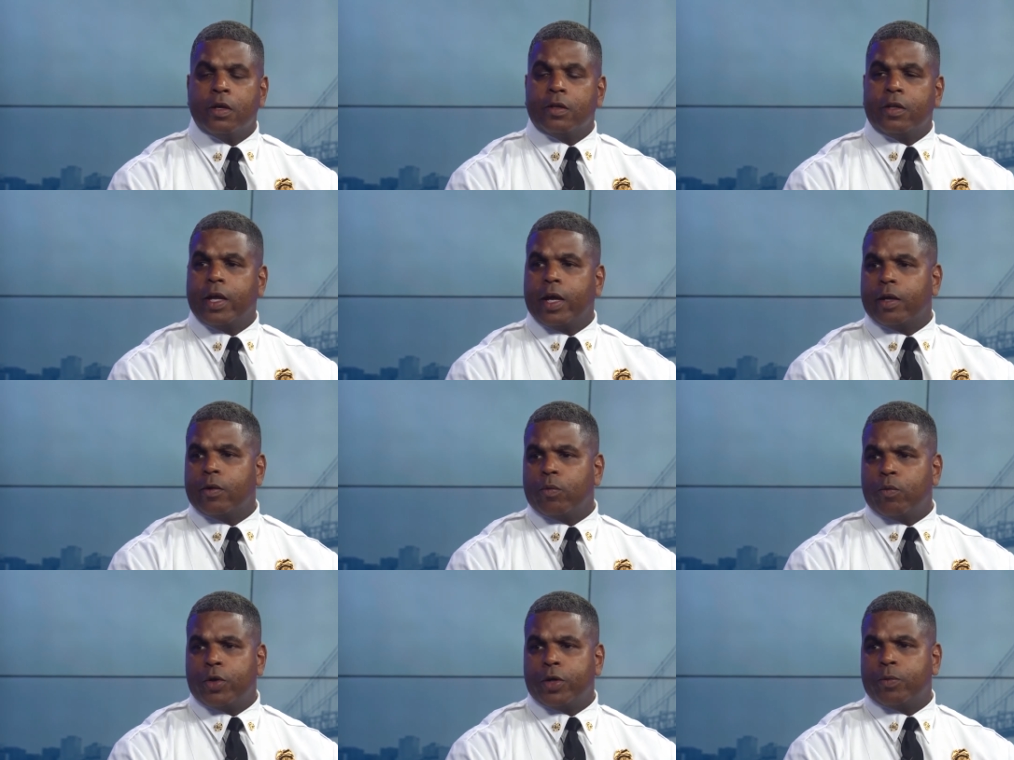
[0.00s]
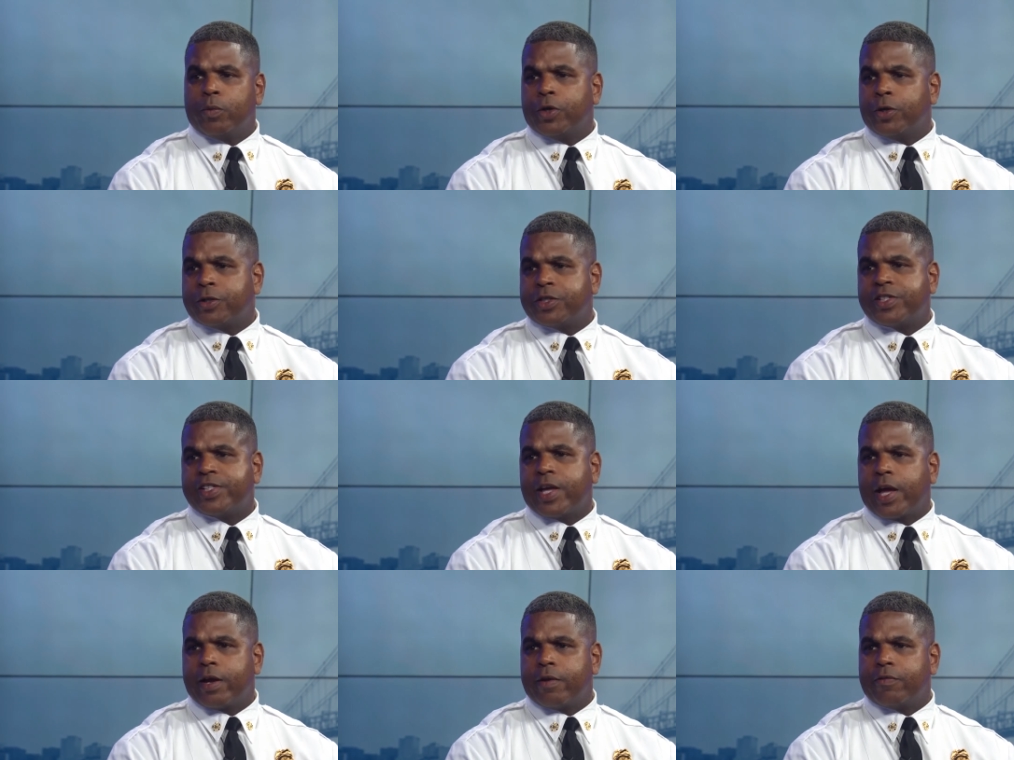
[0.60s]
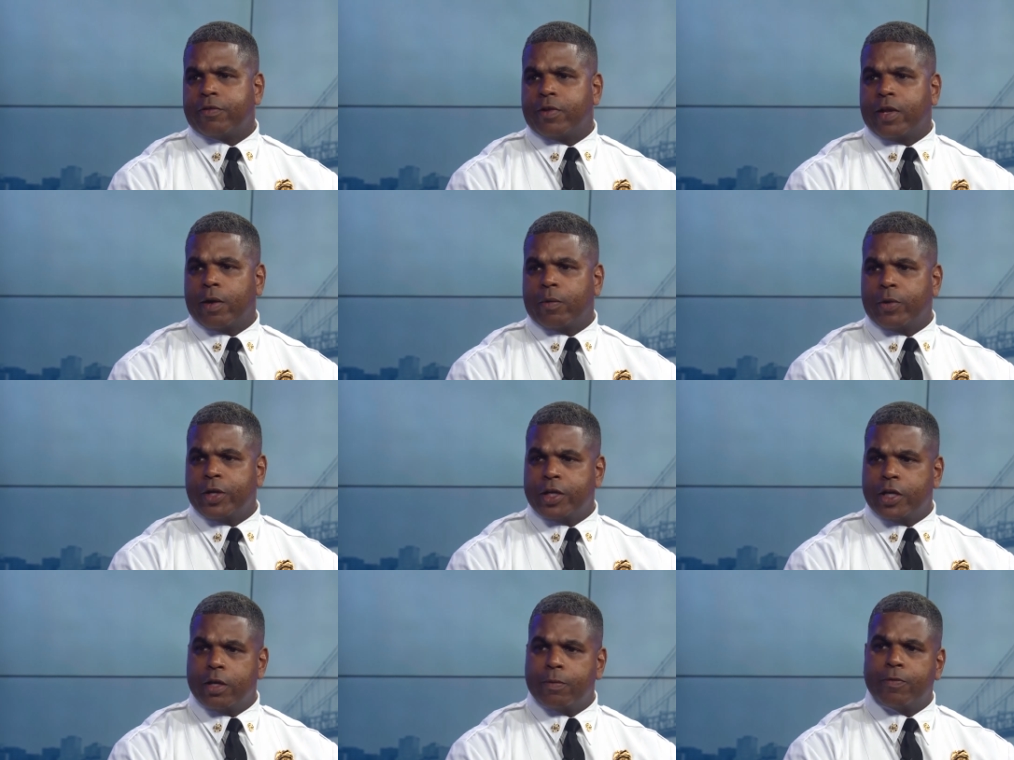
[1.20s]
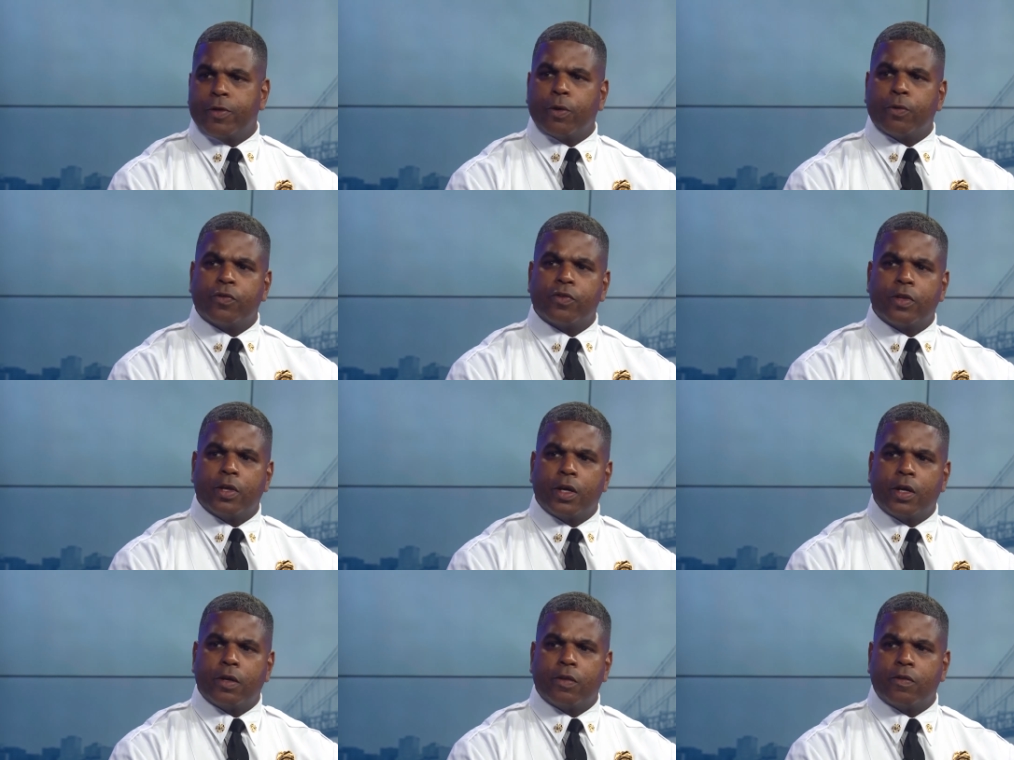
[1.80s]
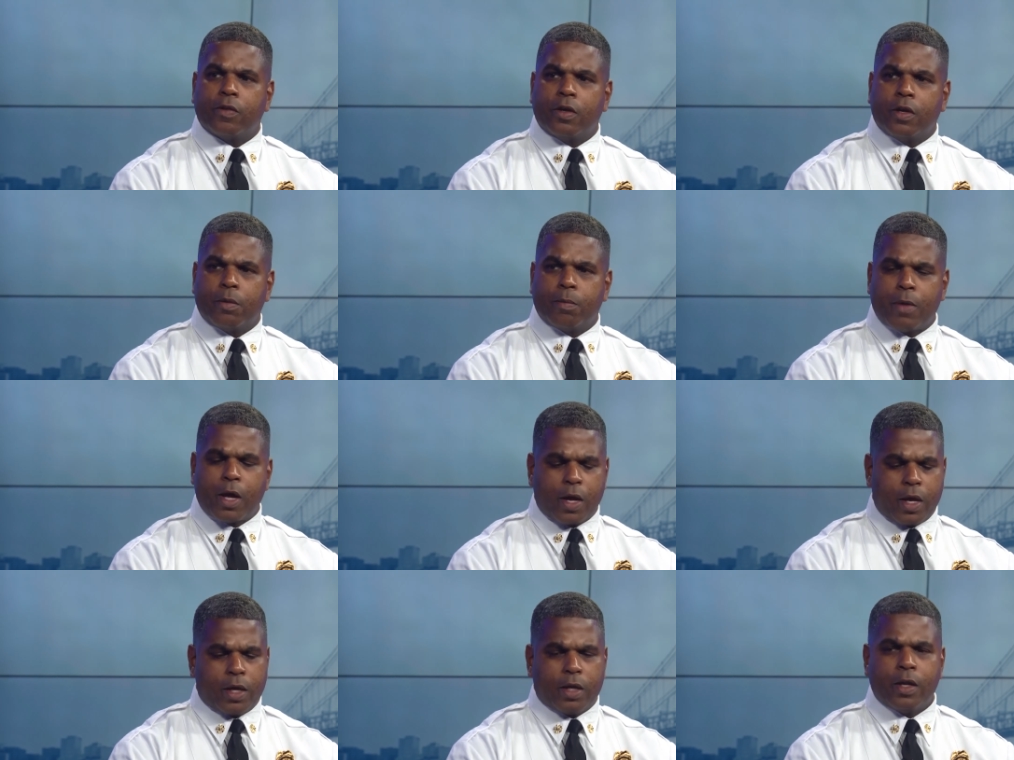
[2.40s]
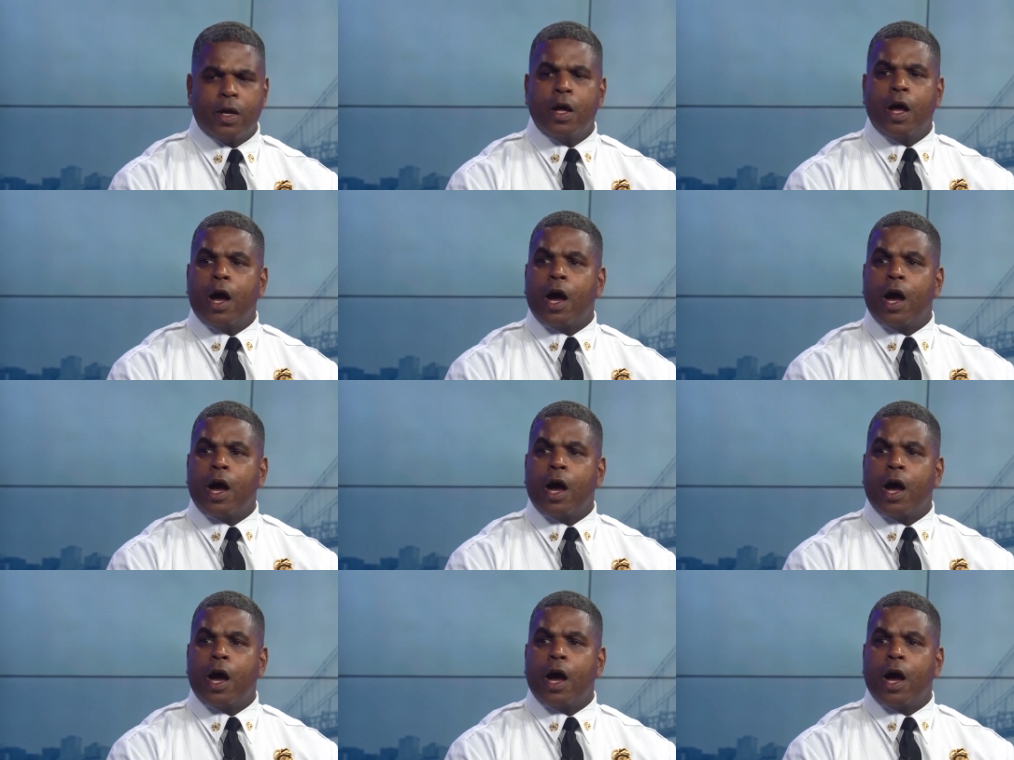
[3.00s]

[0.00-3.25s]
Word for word: that we, we're safe, that we keep those things in mind,